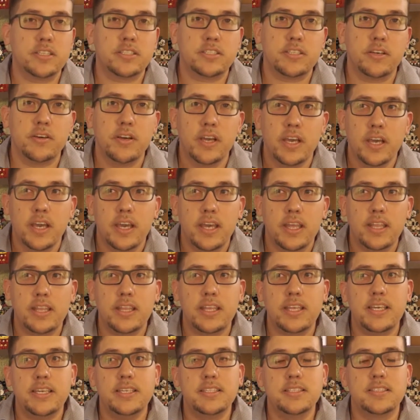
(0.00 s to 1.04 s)
So
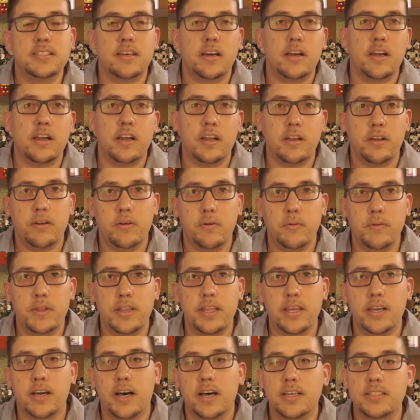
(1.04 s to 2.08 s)
these are
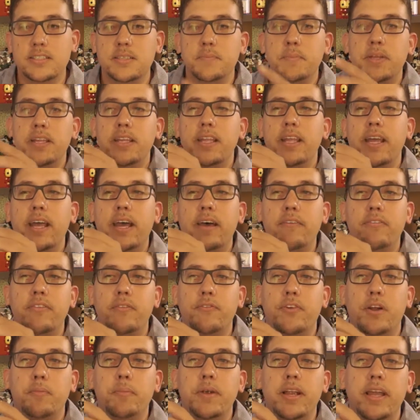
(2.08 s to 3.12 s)
really awesome and they have
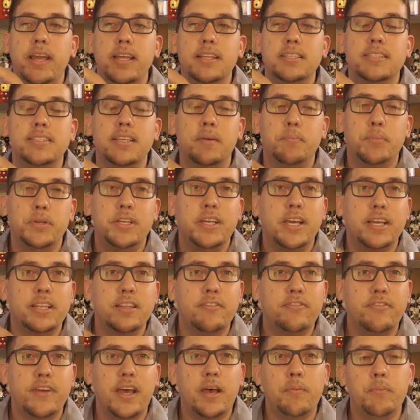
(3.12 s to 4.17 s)
rubber ends that protect
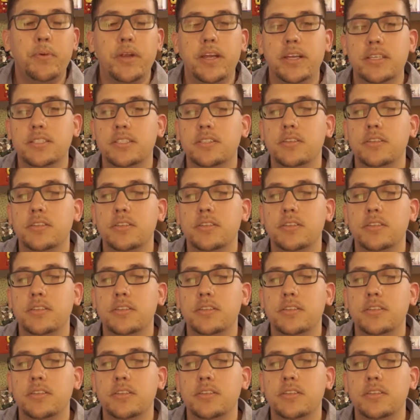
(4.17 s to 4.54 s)
the fabric.